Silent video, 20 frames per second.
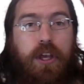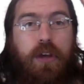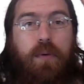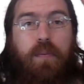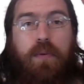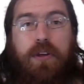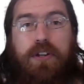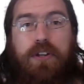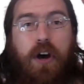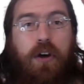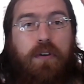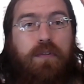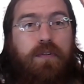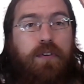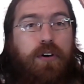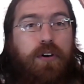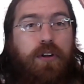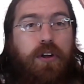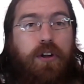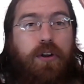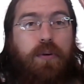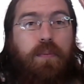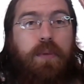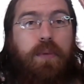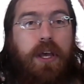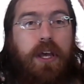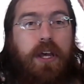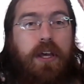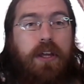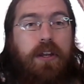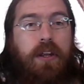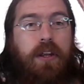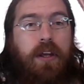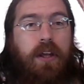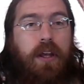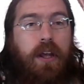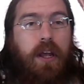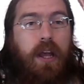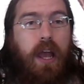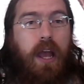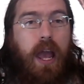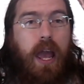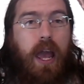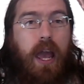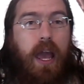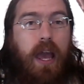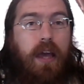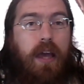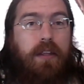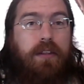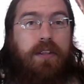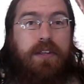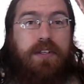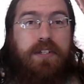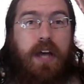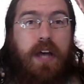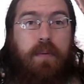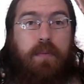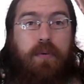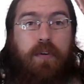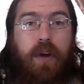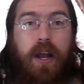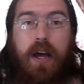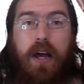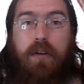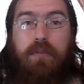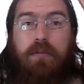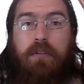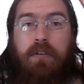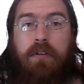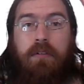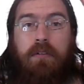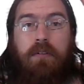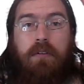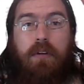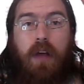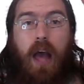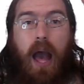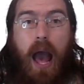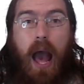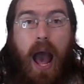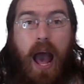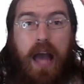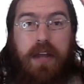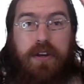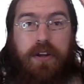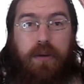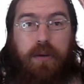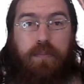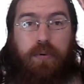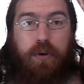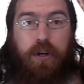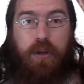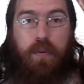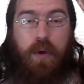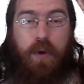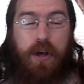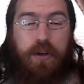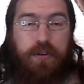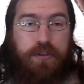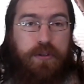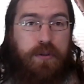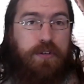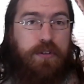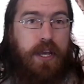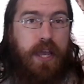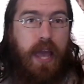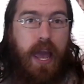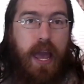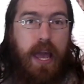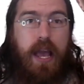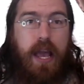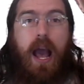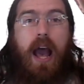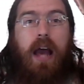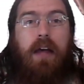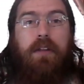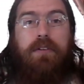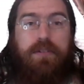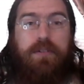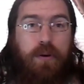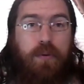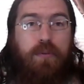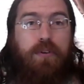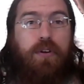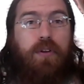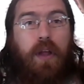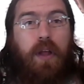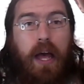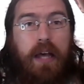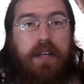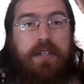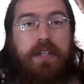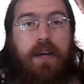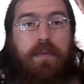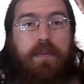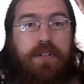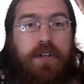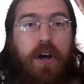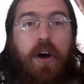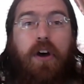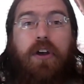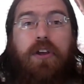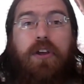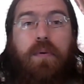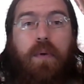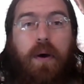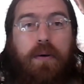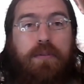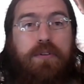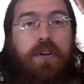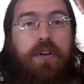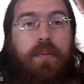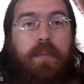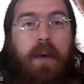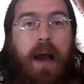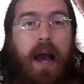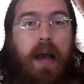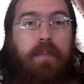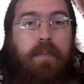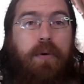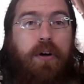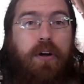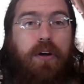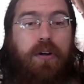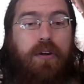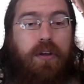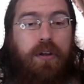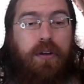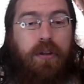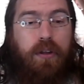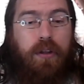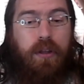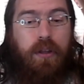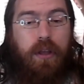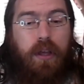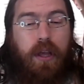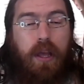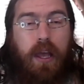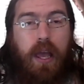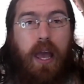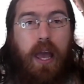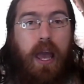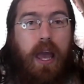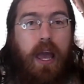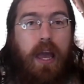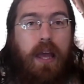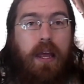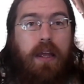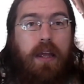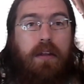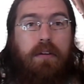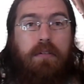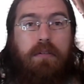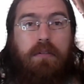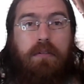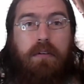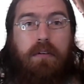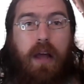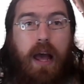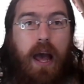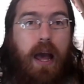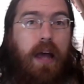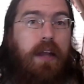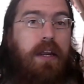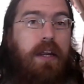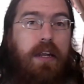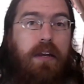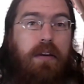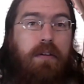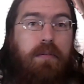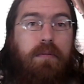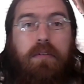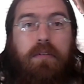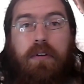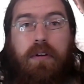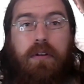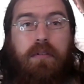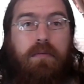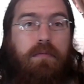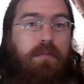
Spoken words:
him. We talked for a little bit, and this time around, I'd done pretty well. So I was like, hey, I told you last time I saw you, I was going to buy a book, and I didn't